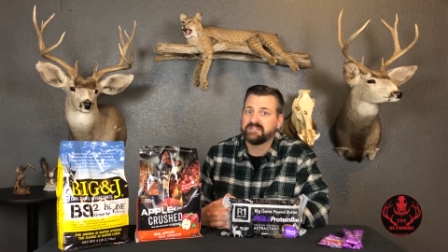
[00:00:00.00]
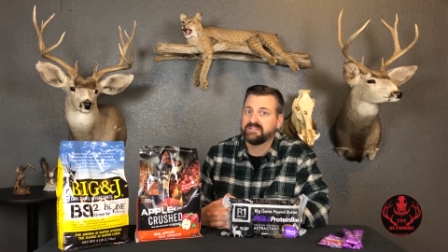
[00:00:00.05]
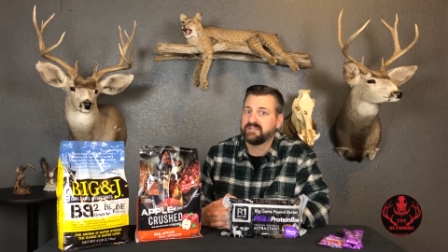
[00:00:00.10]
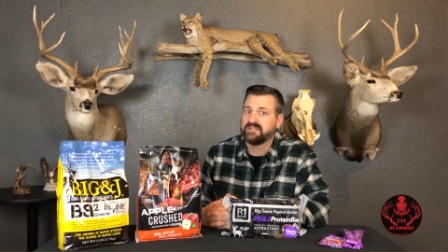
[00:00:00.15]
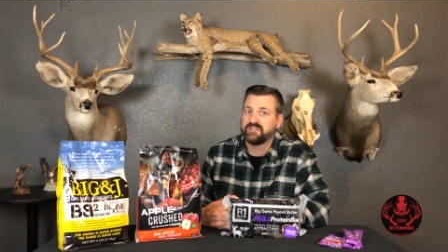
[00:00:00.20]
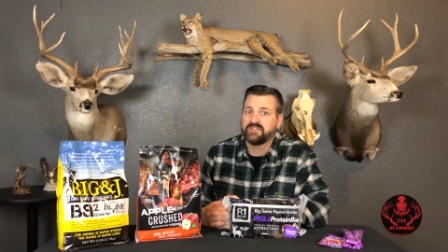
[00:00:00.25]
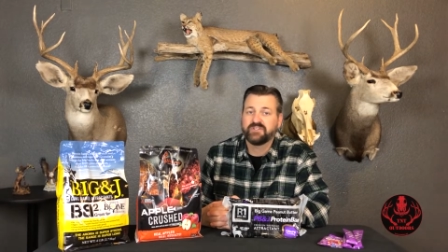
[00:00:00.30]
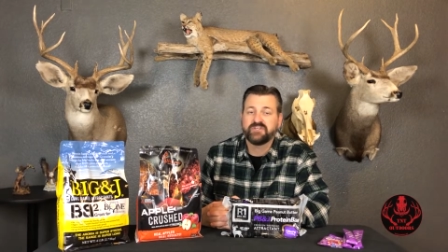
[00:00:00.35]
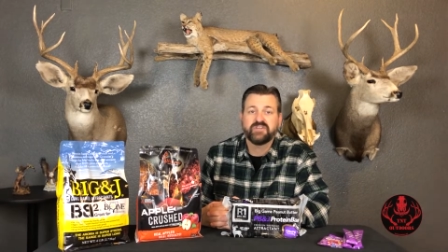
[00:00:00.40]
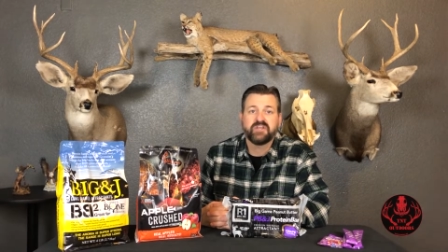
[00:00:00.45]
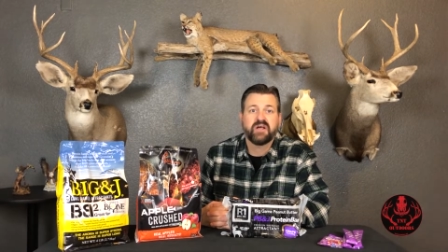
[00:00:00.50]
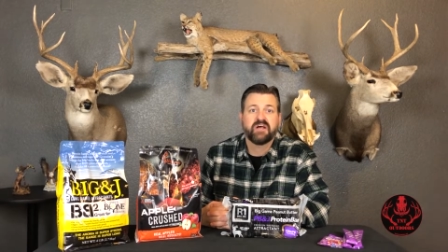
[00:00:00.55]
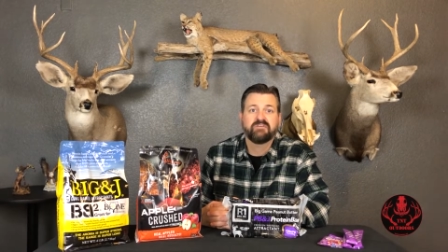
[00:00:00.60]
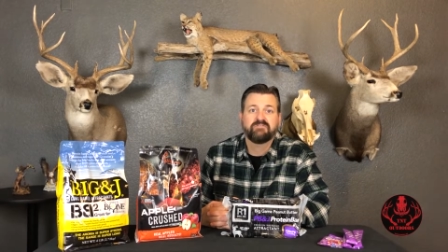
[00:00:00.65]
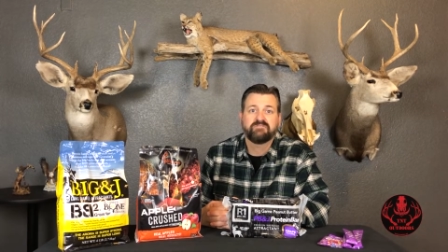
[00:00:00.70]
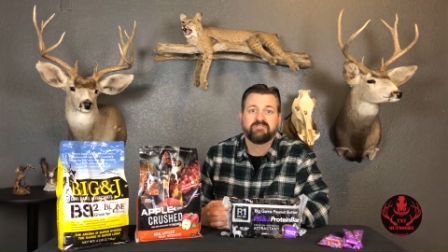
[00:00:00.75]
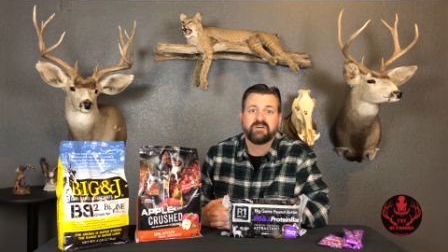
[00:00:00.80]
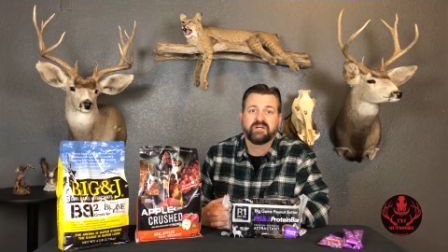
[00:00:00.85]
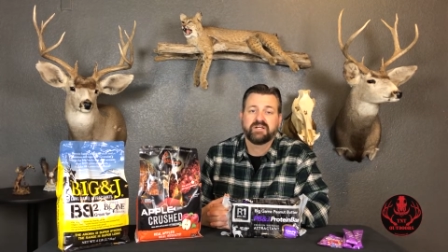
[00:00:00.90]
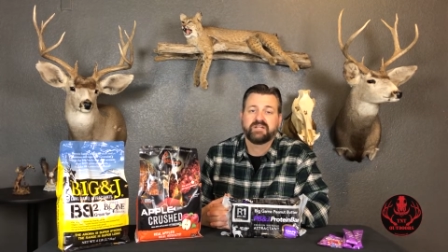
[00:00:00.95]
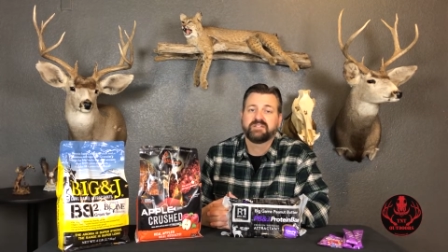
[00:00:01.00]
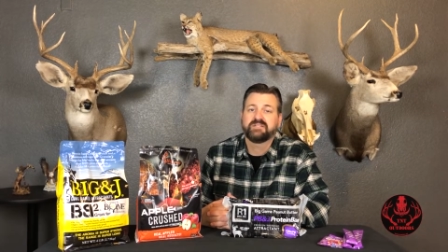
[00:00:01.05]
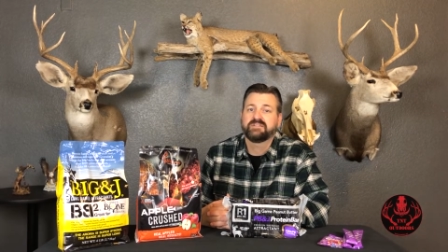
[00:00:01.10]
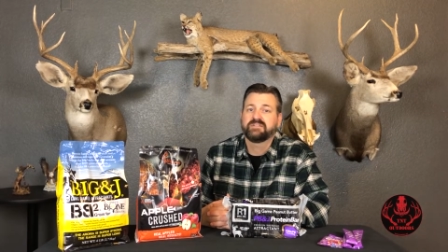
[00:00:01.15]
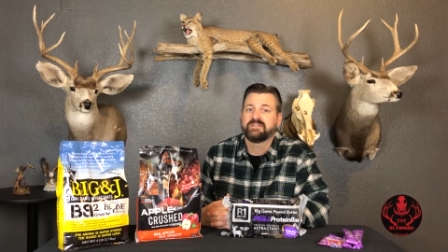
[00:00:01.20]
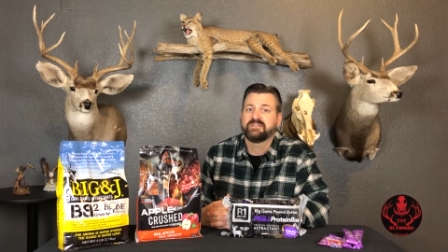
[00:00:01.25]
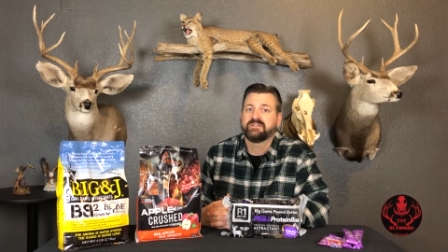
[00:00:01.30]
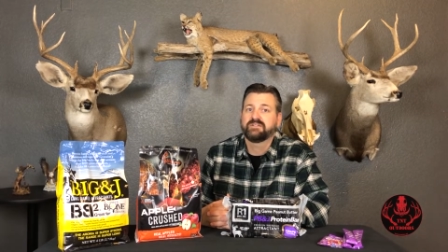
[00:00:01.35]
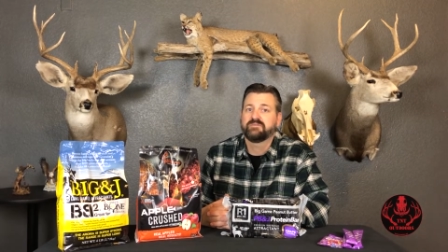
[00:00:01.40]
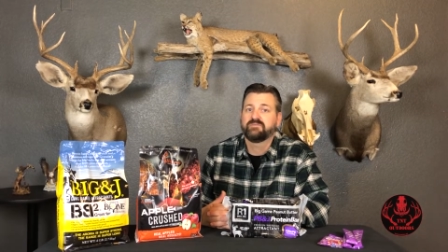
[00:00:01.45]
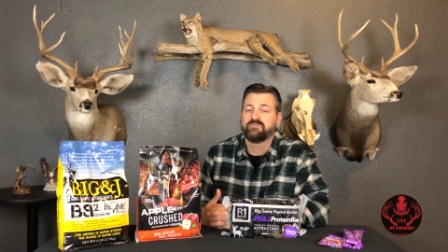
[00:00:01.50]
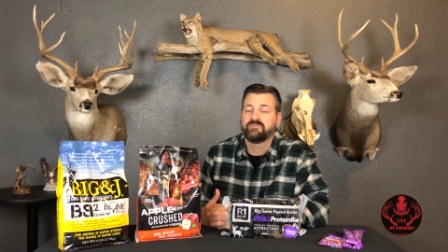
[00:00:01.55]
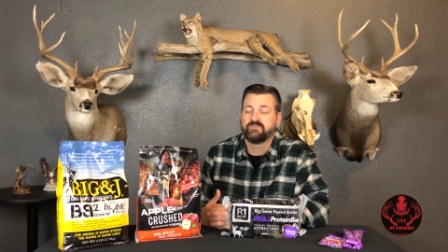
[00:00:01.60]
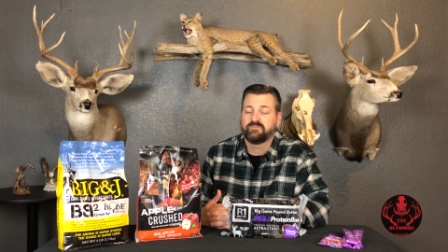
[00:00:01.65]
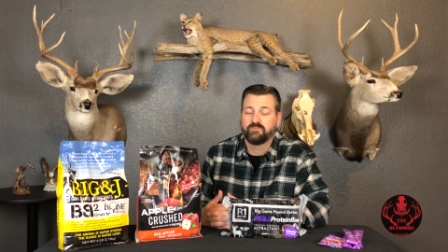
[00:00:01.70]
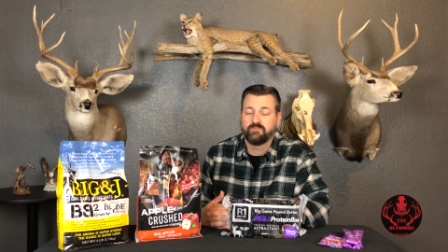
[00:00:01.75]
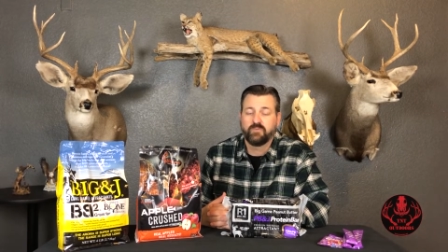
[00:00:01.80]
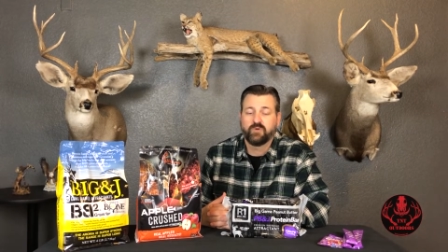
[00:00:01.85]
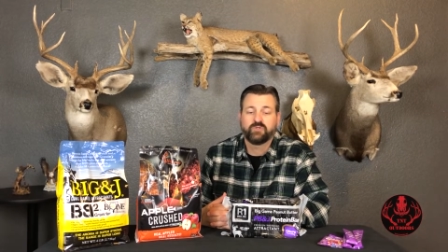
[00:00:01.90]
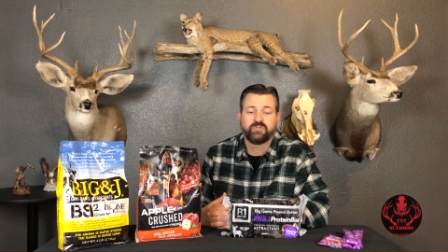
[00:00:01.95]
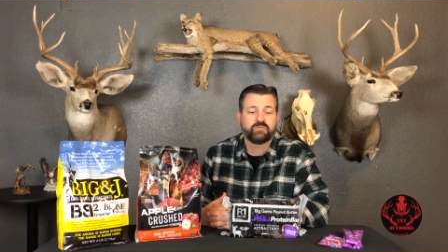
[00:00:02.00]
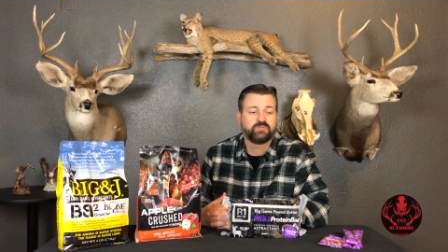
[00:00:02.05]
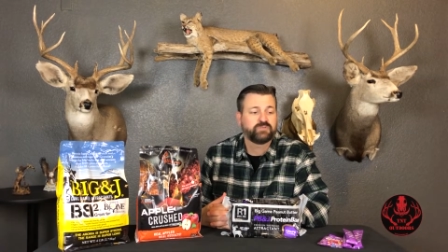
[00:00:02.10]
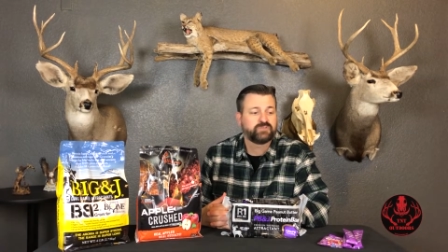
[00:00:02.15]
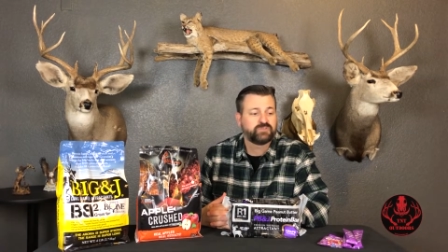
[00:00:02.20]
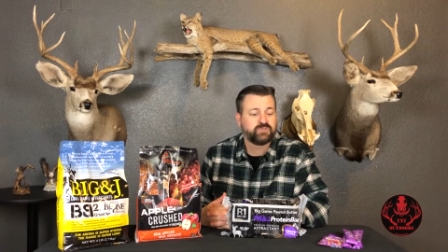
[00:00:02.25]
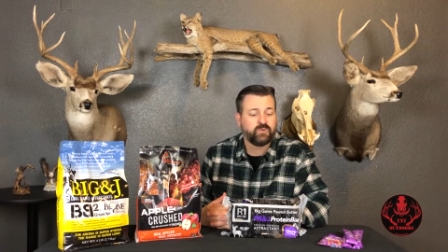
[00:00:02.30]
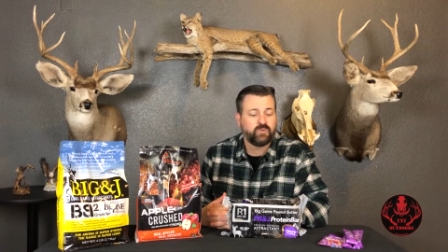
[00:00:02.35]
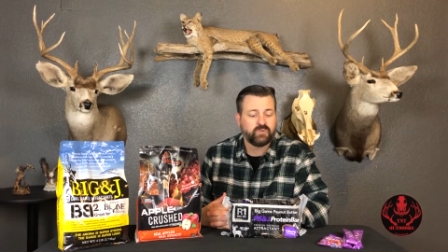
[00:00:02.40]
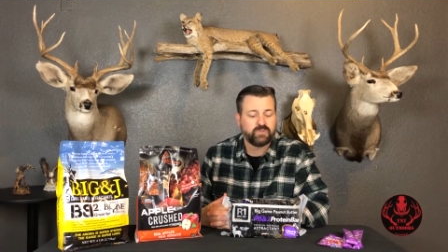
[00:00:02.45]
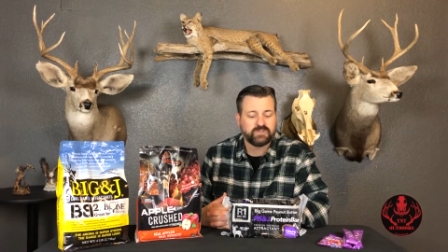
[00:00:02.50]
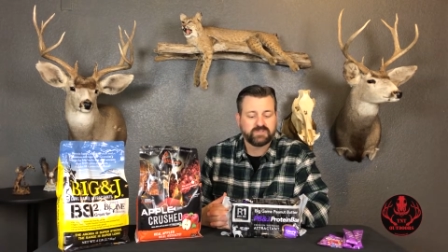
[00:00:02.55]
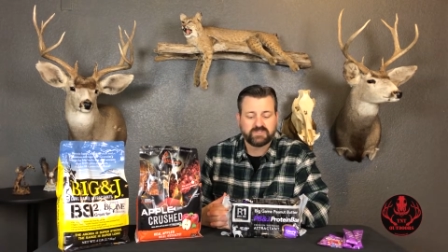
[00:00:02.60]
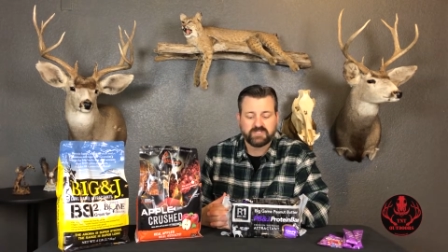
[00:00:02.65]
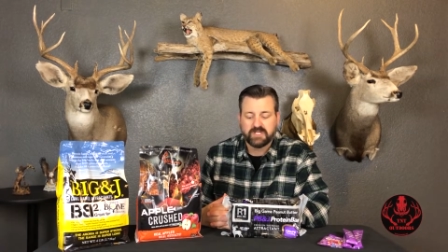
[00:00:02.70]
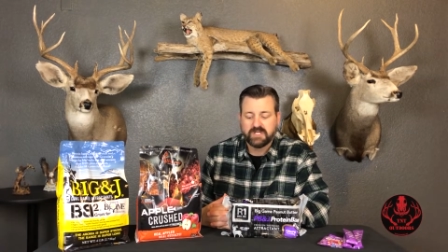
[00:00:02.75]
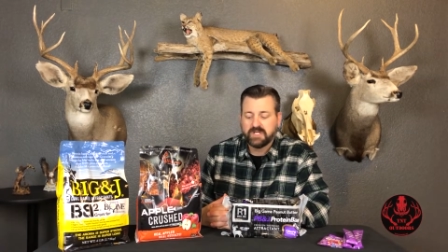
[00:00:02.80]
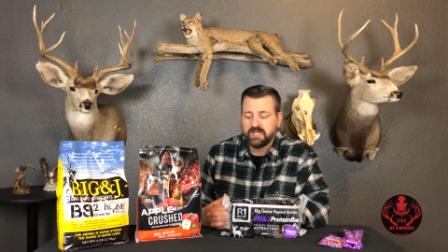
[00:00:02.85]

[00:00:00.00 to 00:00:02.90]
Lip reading: I could not find from multiple stores.